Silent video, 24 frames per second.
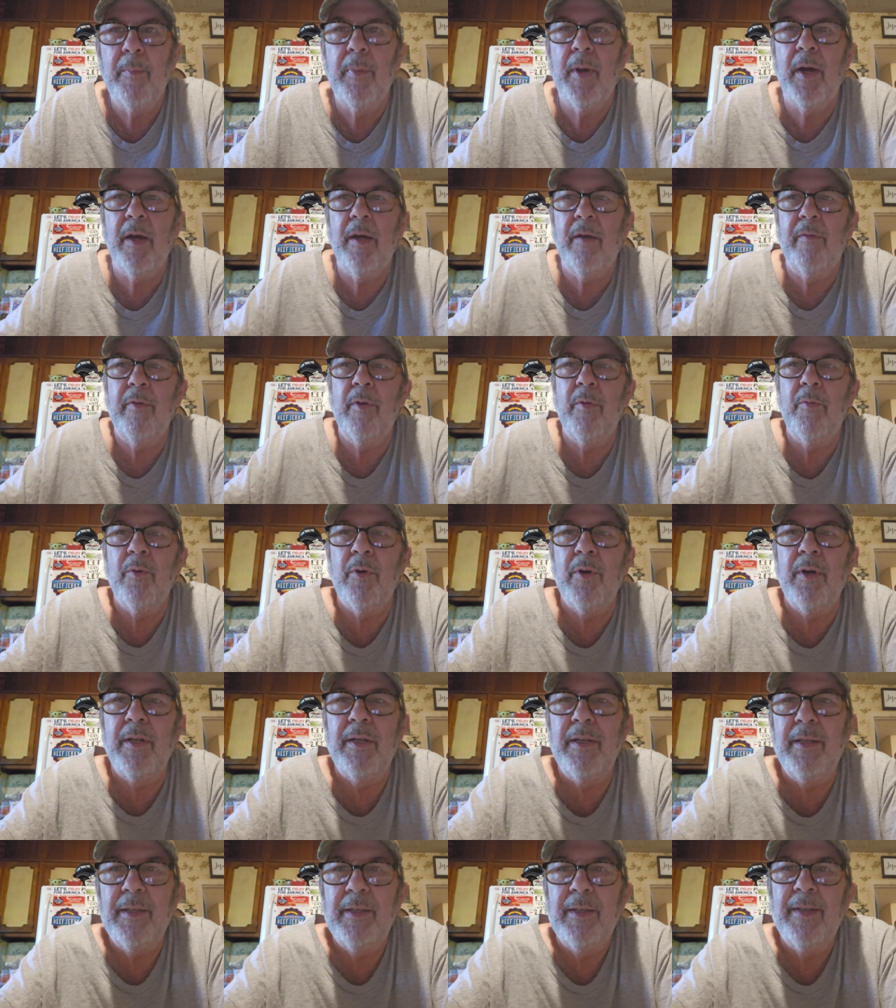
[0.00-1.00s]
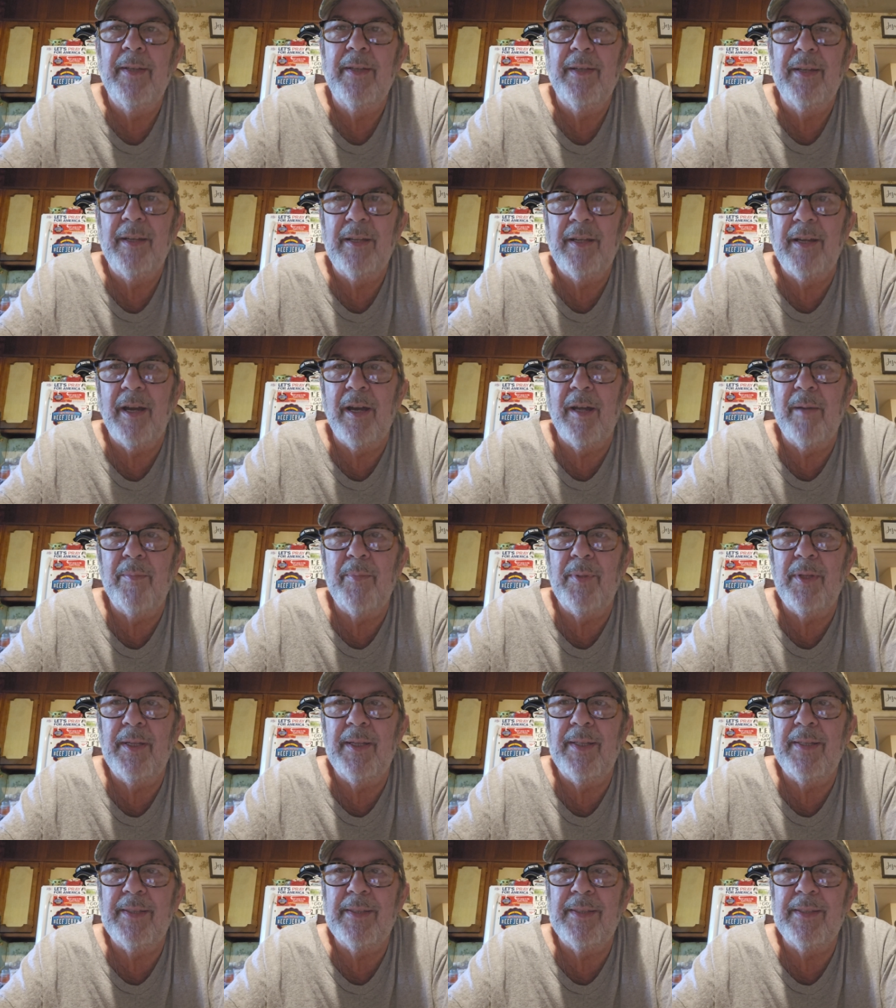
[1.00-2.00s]
Bye, everyone, and God
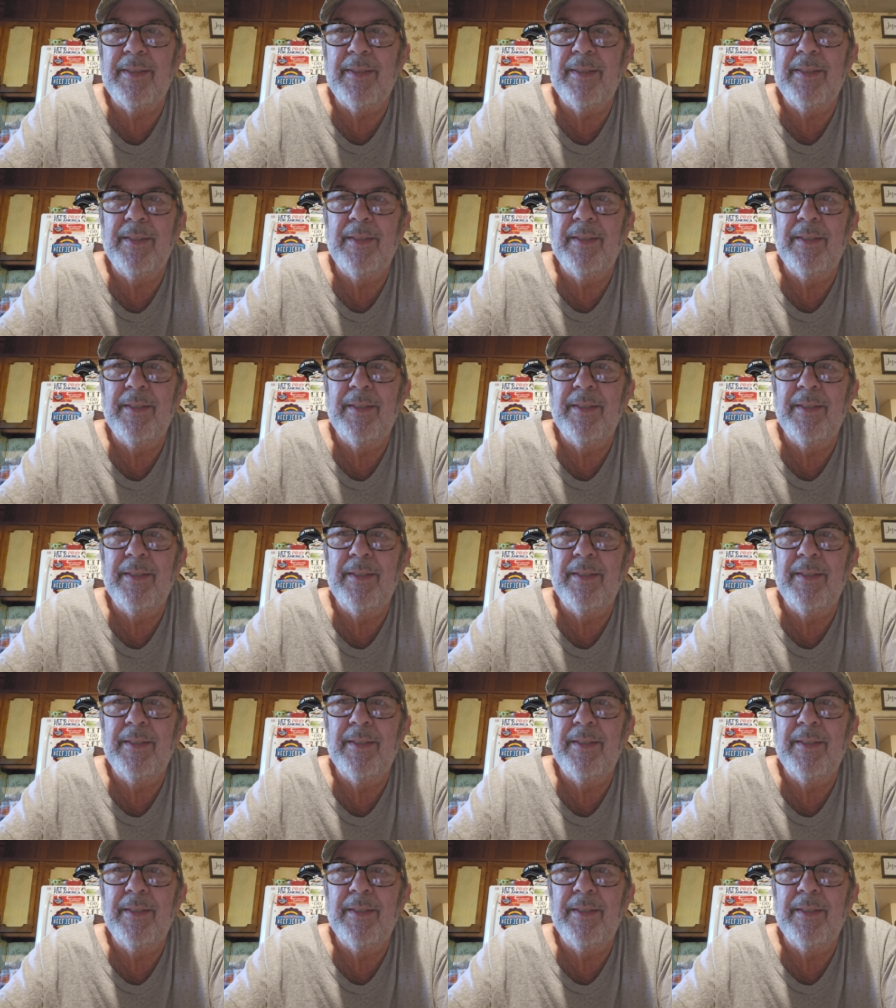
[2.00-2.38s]
bless.